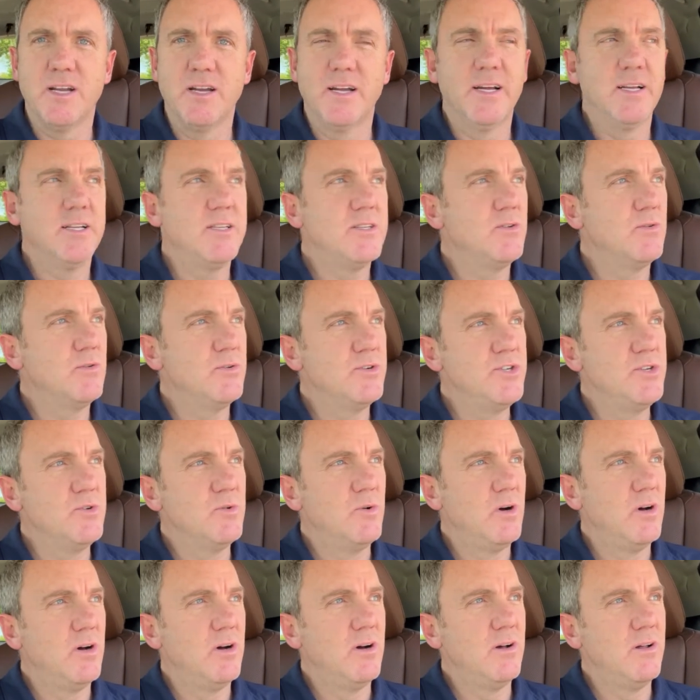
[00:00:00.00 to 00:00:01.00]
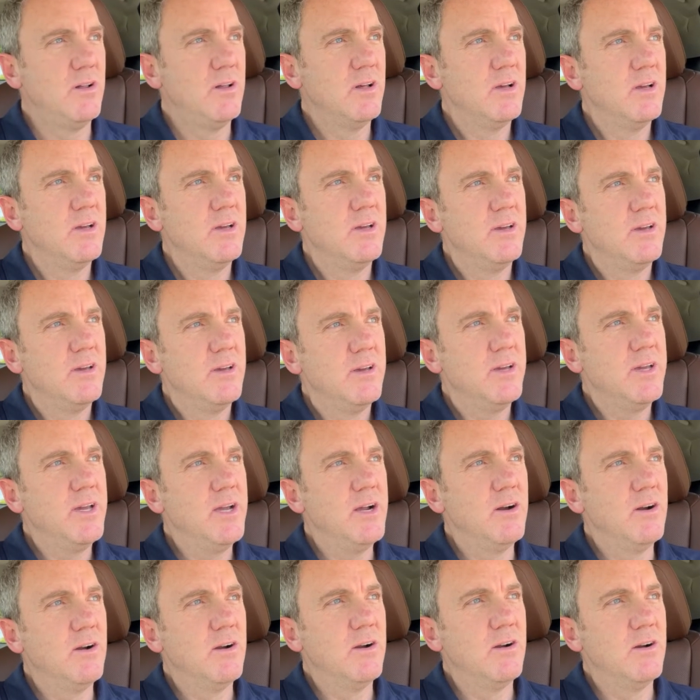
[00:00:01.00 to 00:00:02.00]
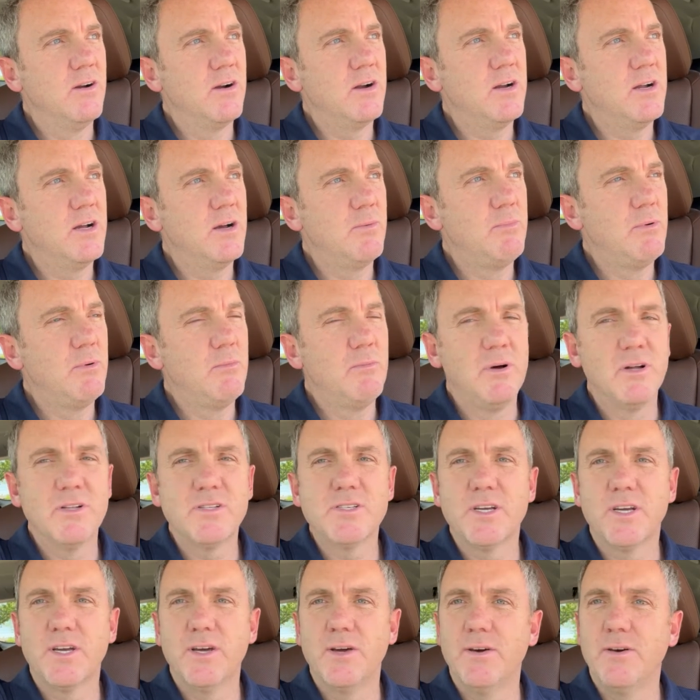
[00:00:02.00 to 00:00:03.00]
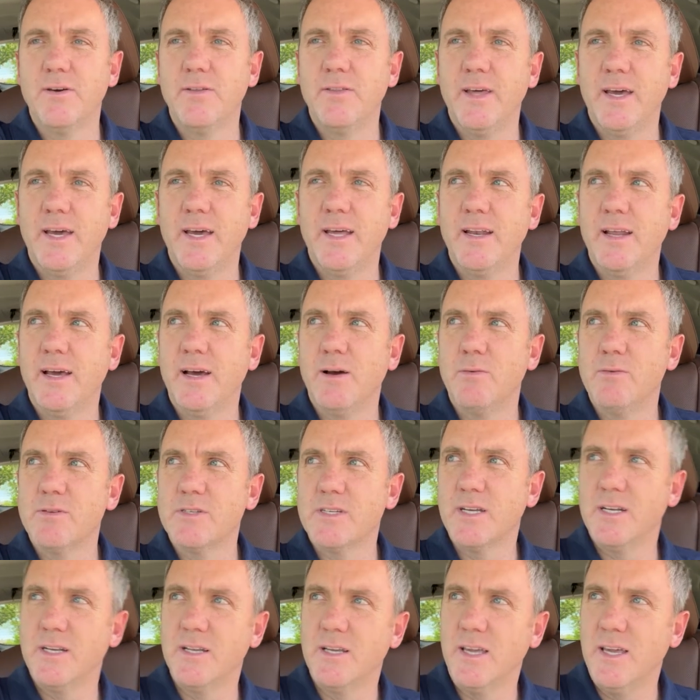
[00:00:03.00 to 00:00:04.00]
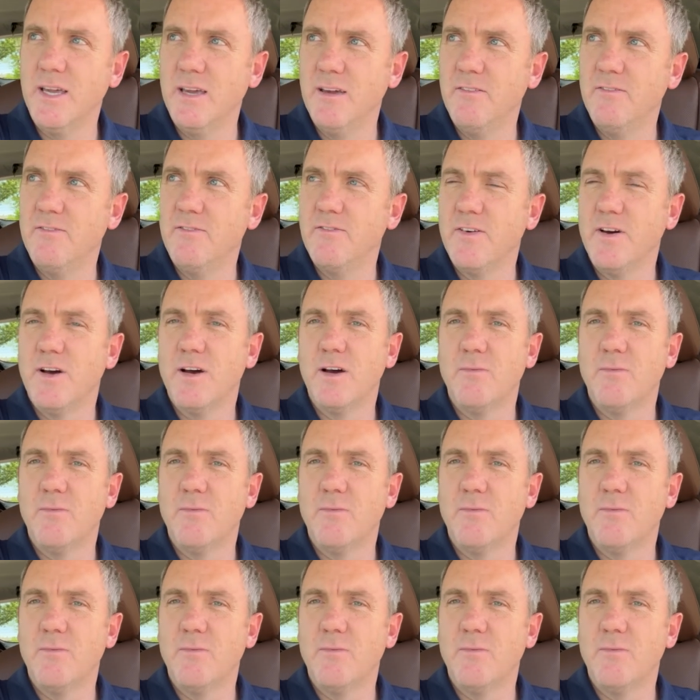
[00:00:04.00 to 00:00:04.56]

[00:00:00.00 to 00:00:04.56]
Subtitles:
I told you all here a couple months ago that I was going to give